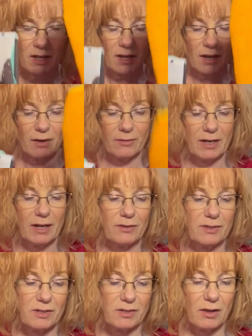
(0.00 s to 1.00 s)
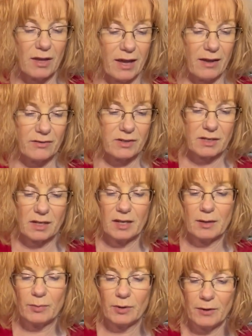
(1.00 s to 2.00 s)
Right now this is all I have because I
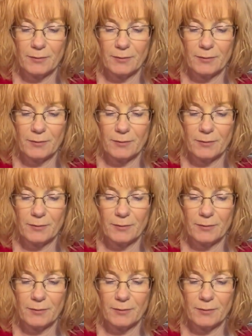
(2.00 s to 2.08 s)
keep